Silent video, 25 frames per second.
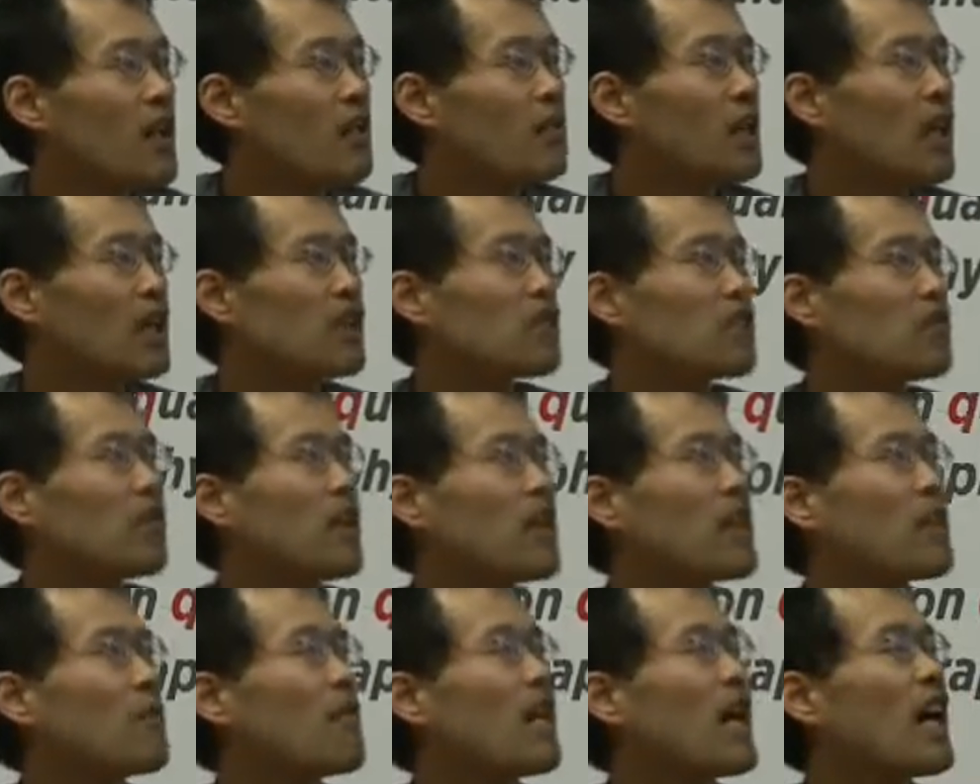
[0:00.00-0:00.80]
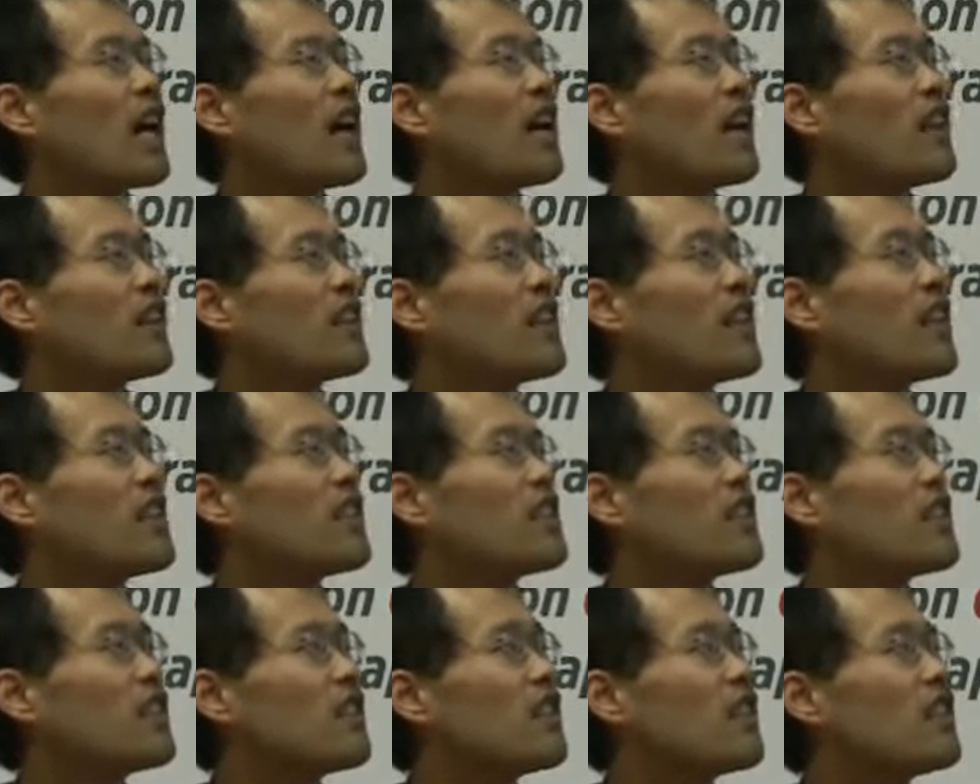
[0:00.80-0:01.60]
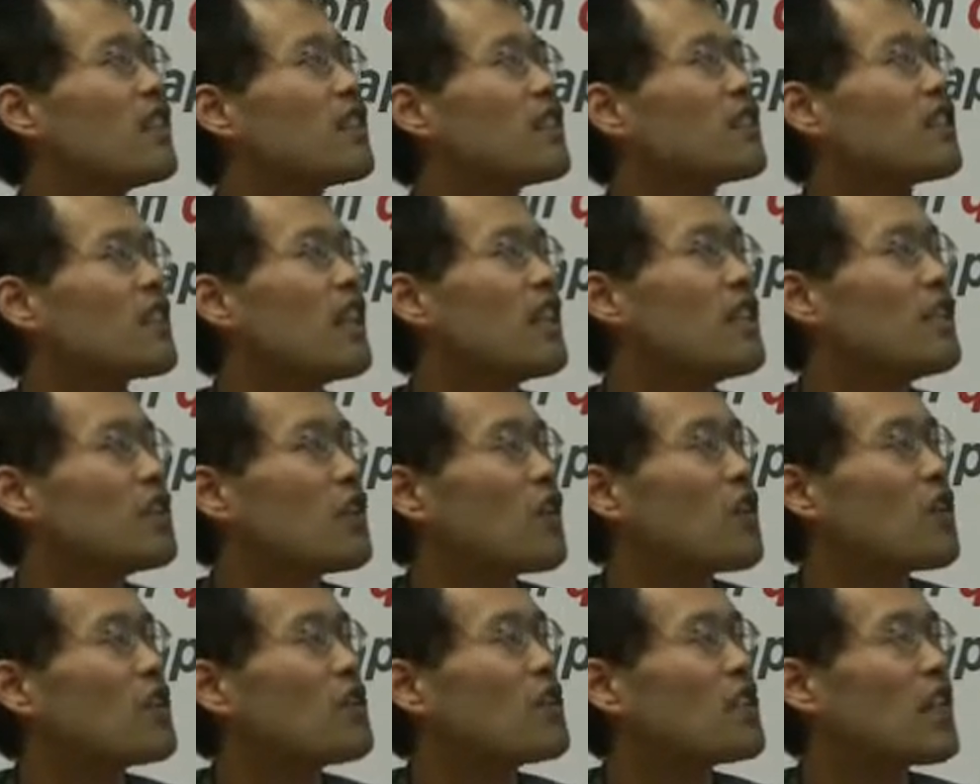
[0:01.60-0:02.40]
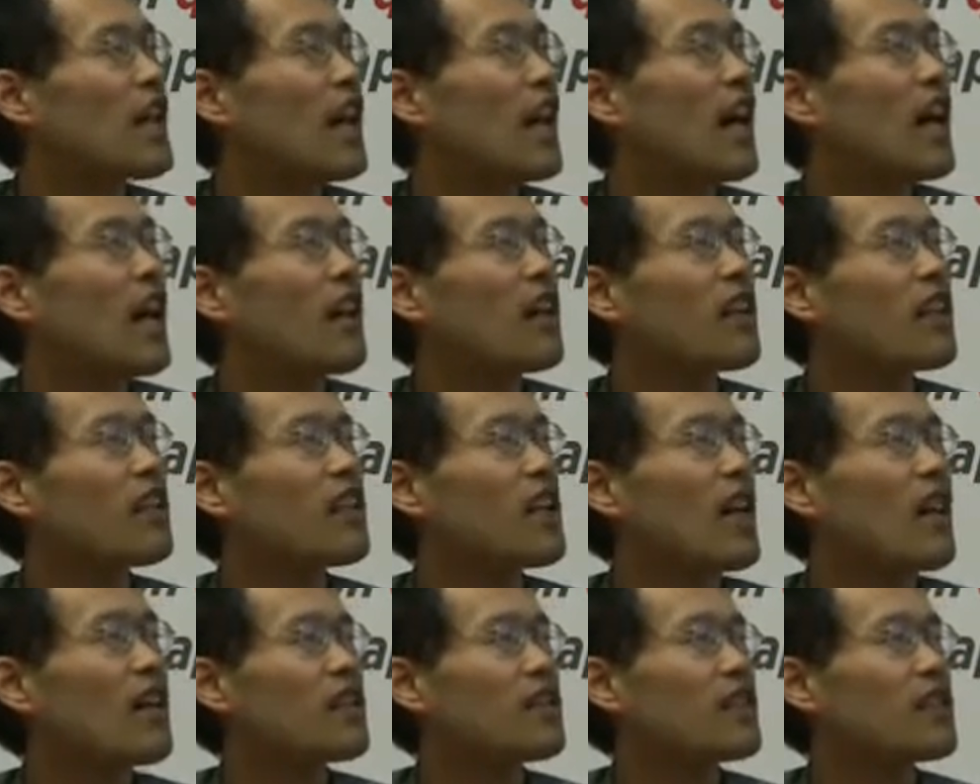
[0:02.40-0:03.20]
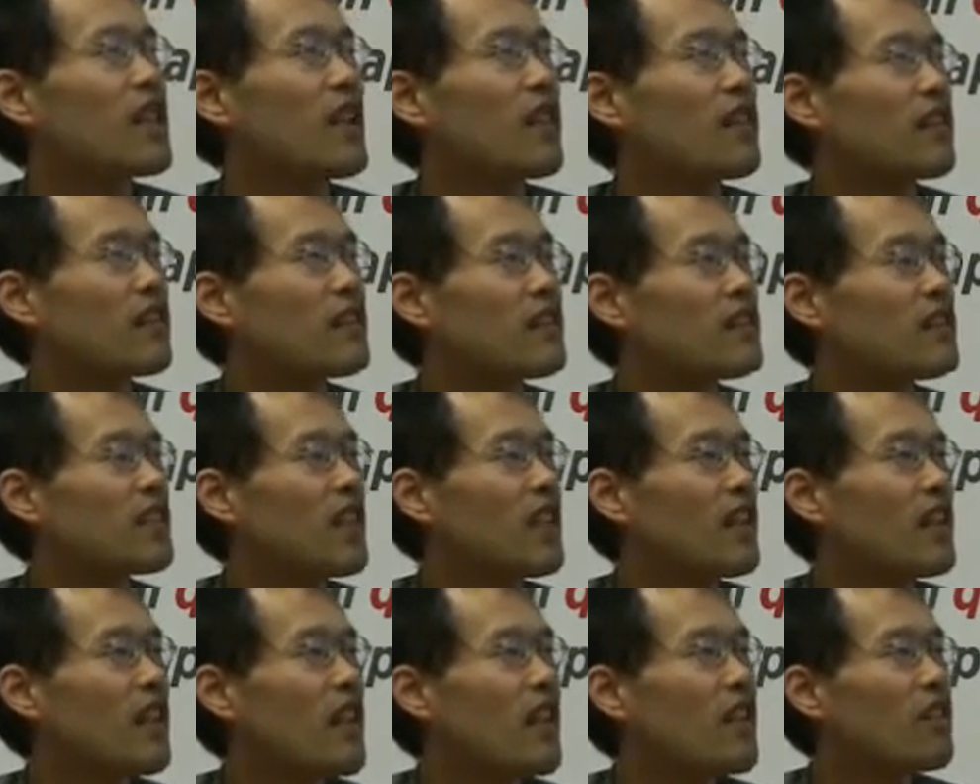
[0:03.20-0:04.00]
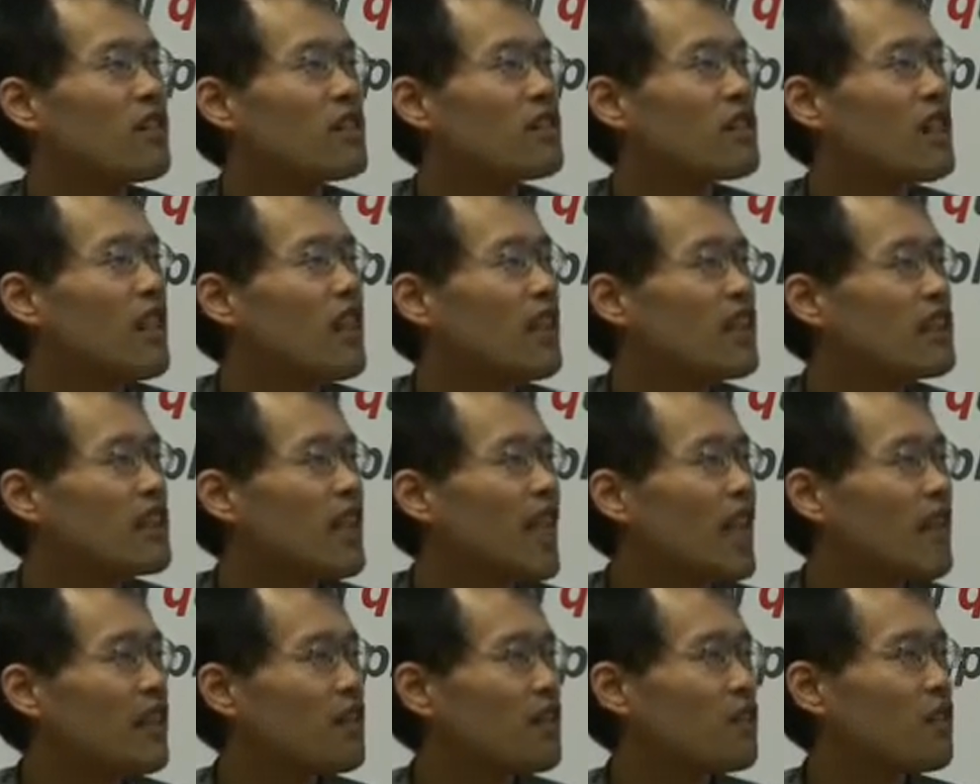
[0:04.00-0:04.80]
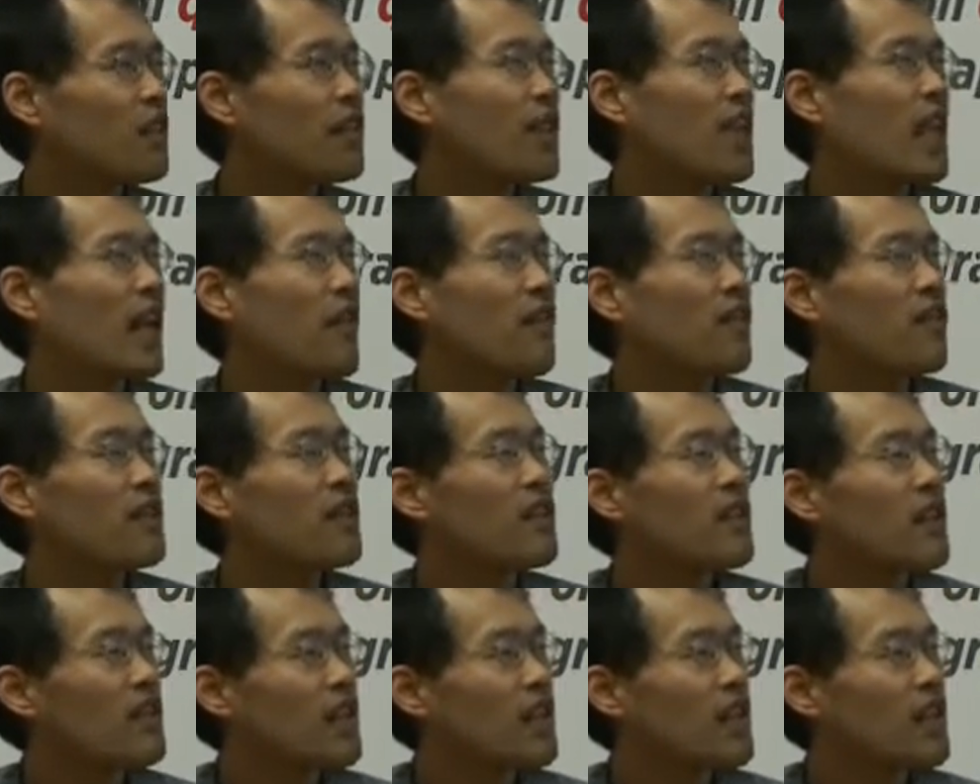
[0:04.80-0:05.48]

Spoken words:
but whenever these stations are Gaussian channels, then we can